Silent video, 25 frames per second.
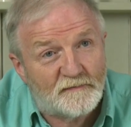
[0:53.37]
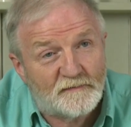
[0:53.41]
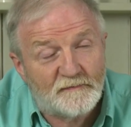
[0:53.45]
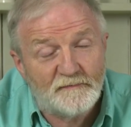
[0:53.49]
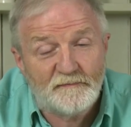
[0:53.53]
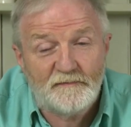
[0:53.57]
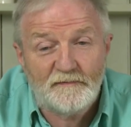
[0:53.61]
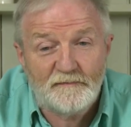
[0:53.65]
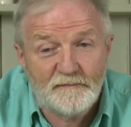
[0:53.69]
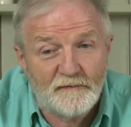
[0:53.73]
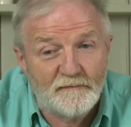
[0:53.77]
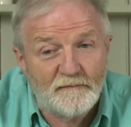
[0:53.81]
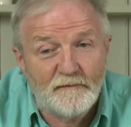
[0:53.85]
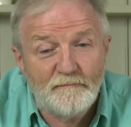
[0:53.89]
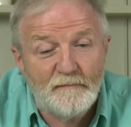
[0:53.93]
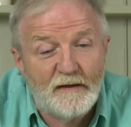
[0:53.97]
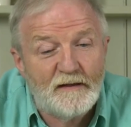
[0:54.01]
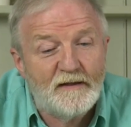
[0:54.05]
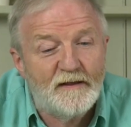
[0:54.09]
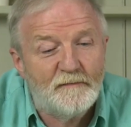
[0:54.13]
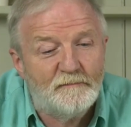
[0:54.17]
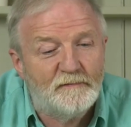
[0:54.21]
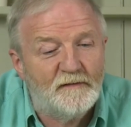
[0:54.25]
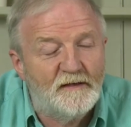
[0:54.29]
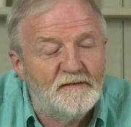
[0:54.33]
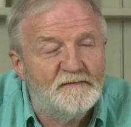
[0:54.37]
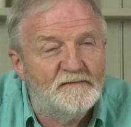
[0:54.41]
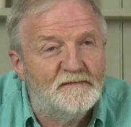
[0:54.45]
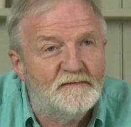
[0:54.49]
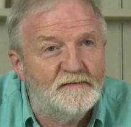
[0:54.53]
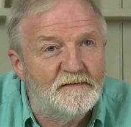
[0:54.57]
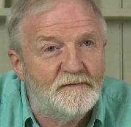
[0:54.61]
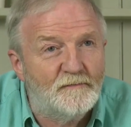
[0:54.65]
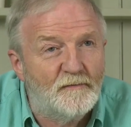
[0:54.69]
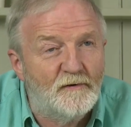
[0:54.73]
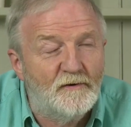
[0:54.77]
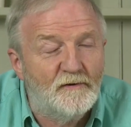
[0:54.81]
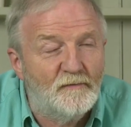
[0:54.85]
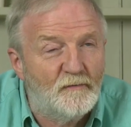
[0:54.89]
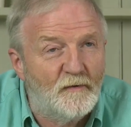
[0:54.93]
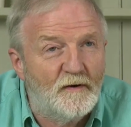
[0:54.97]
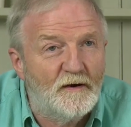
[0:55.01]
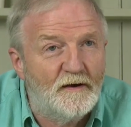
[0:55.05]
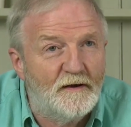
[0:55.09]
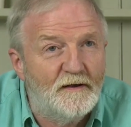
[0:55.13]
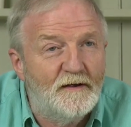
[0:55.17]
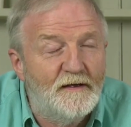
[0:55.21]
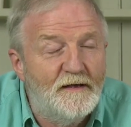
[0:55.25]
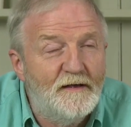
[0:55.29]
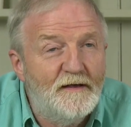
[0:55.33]
because there are many places in the world
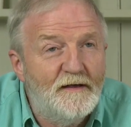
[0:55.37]
where